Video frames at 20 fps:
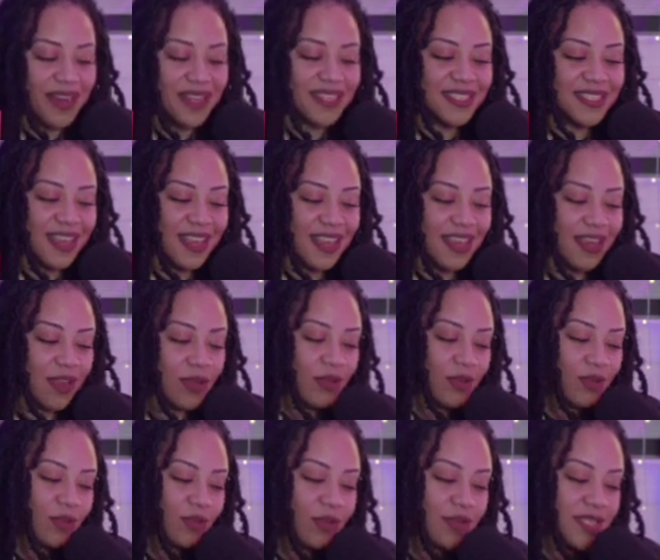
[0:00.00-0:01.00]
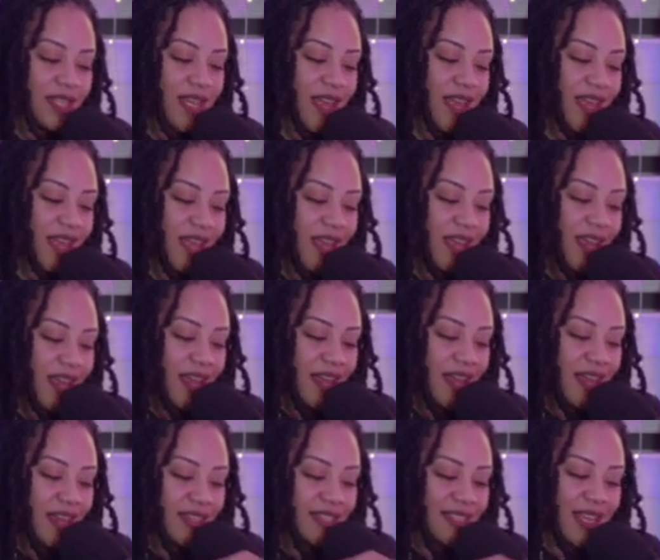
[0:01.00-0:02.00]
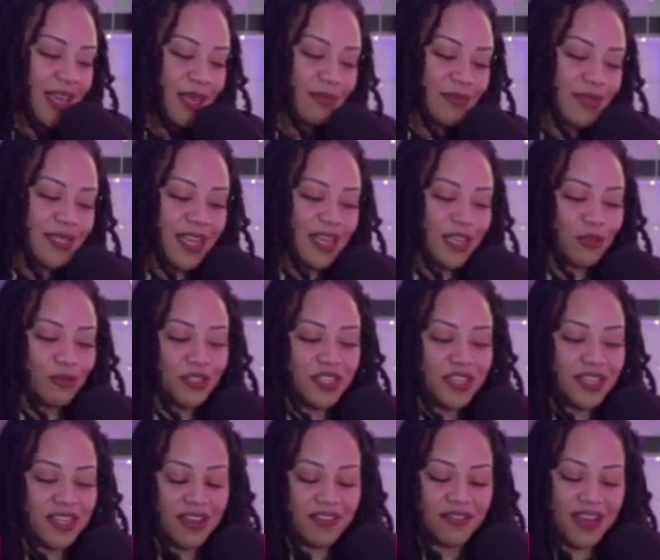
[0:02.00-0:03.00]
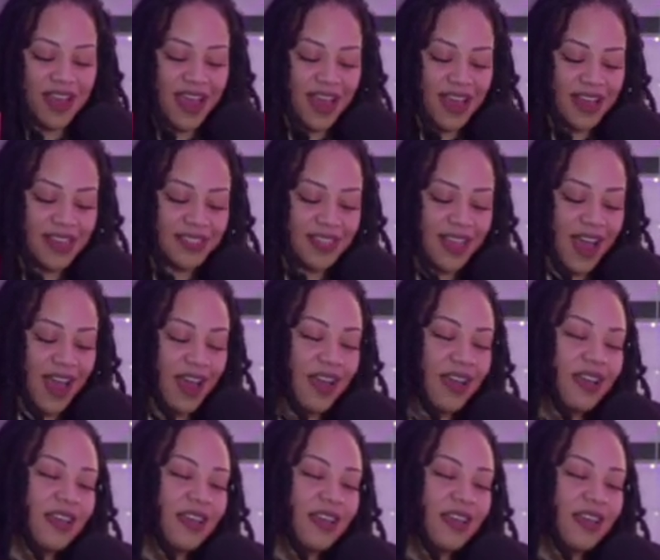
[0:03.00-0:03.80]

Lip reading: said, who was that? Dame said you should never ask. I